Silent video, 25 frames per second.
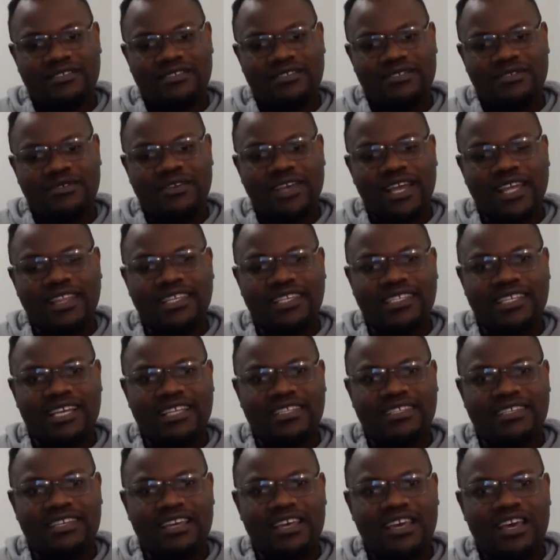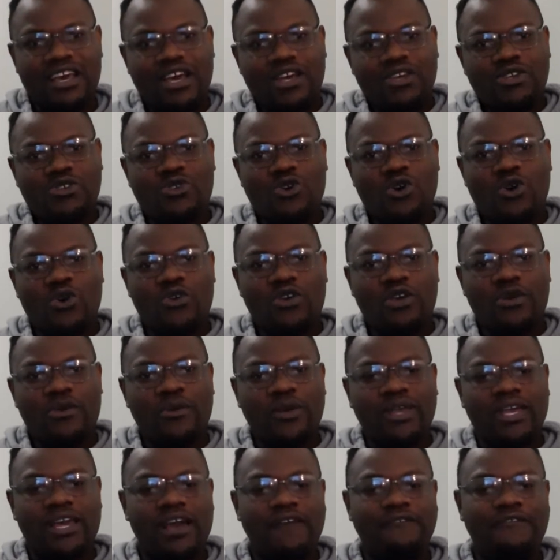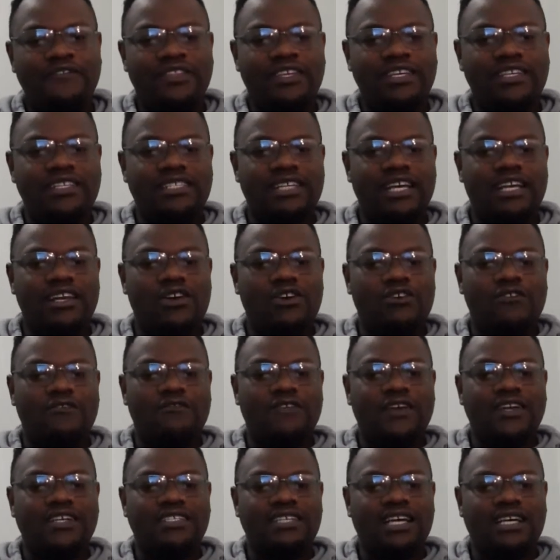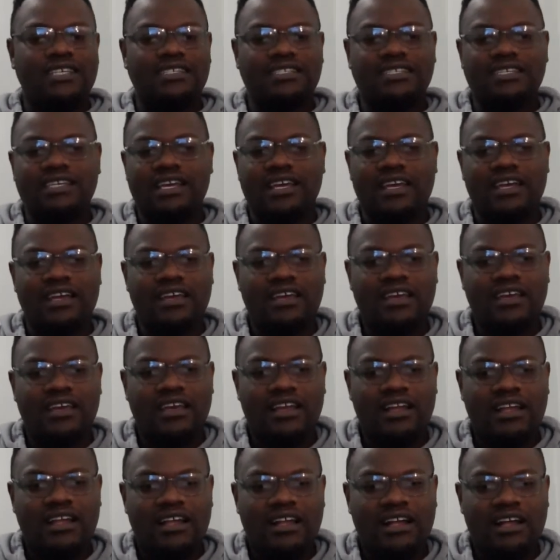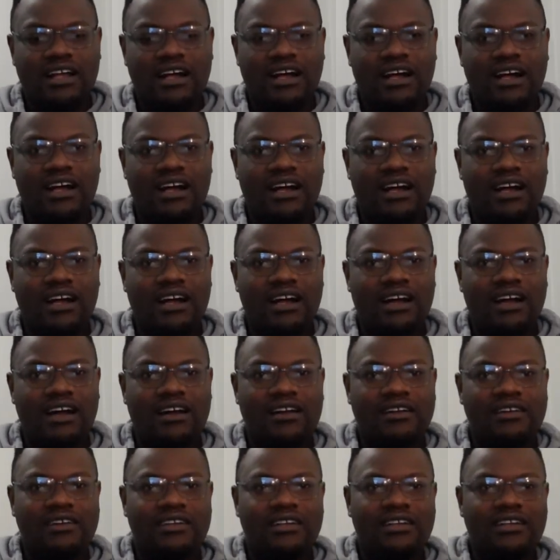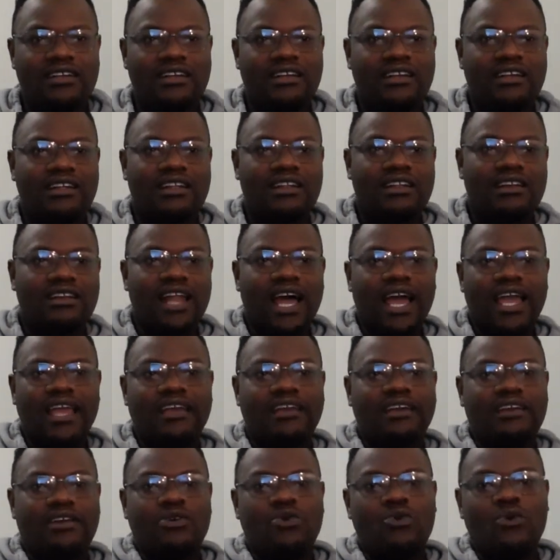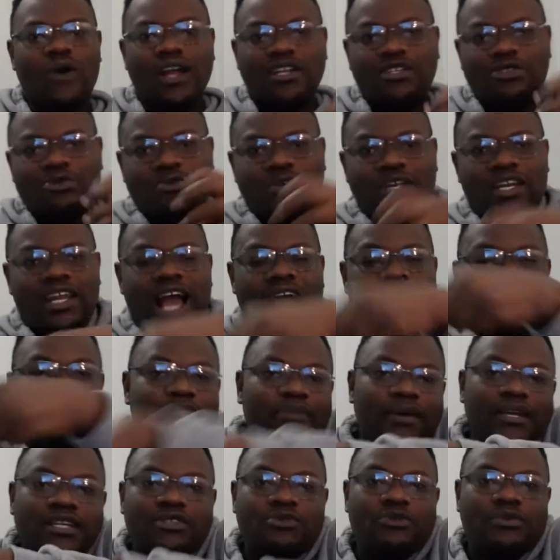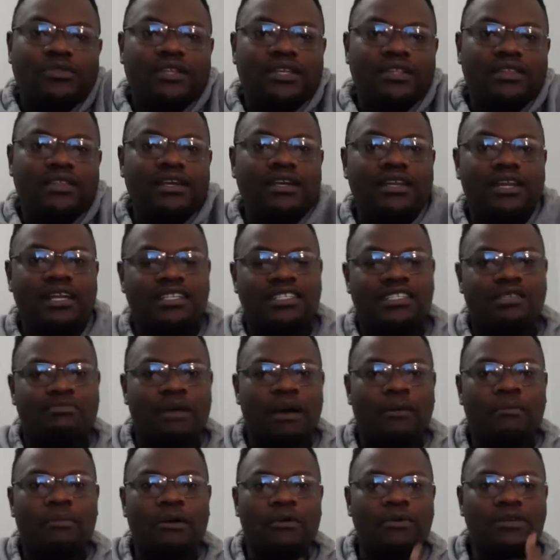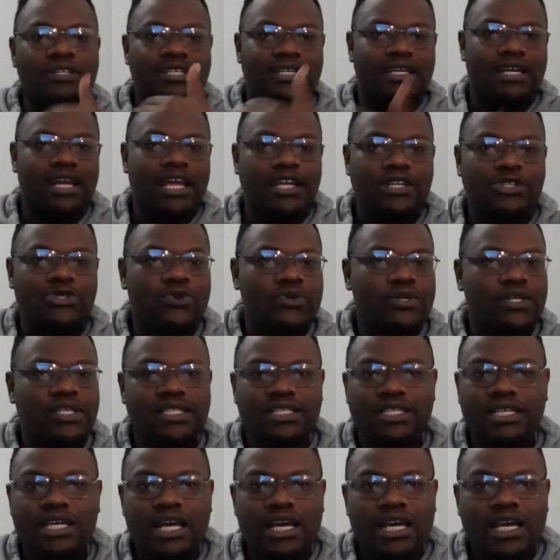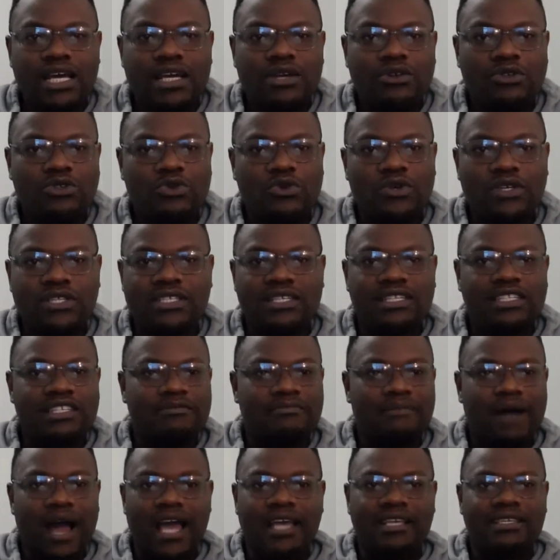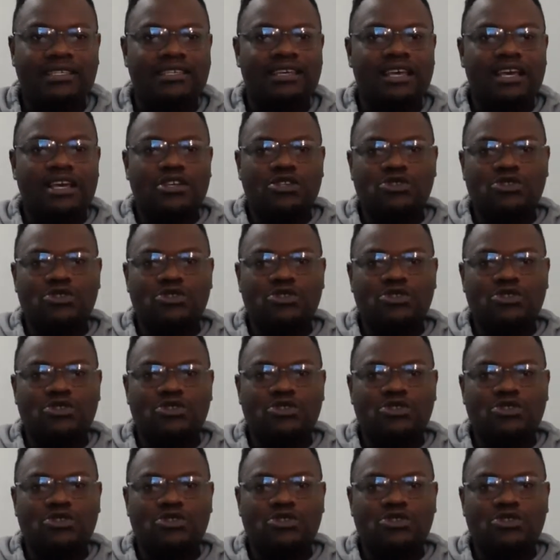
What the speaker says: You get the sense? So we have the internal factors here. Like what really happened within the Great Zimbabwe, which led to its demise.